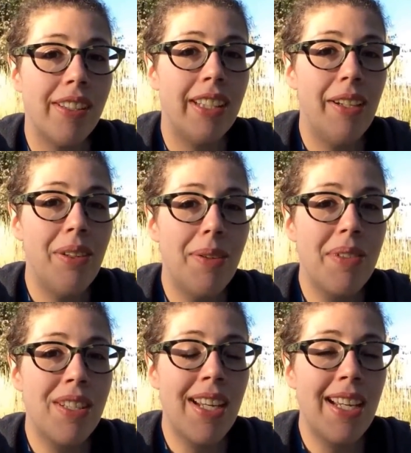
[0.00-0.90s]
You get what I'm
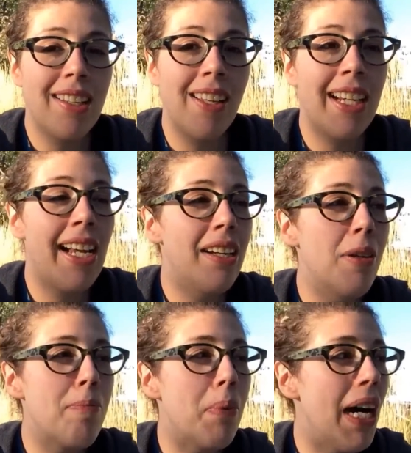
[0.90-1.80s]
saying? Like, I
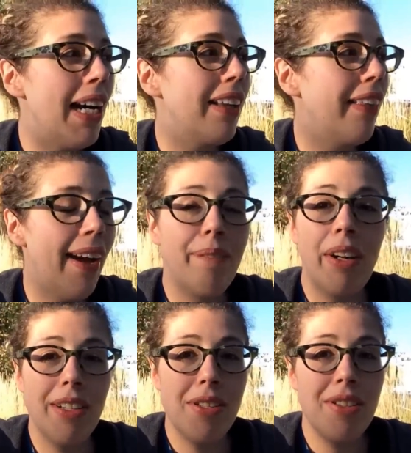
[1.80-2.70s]
couldn't buy that
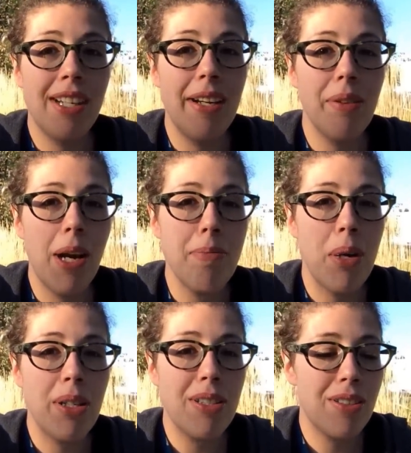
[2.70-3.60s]
much today when I
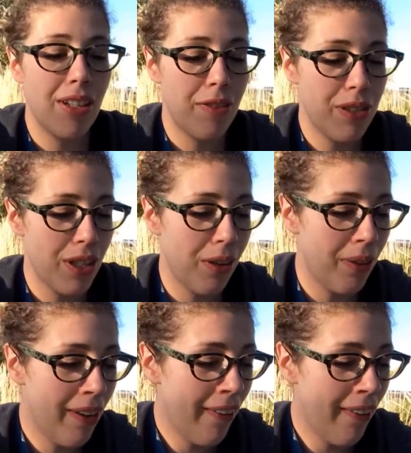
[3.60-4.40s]
bought stuff. So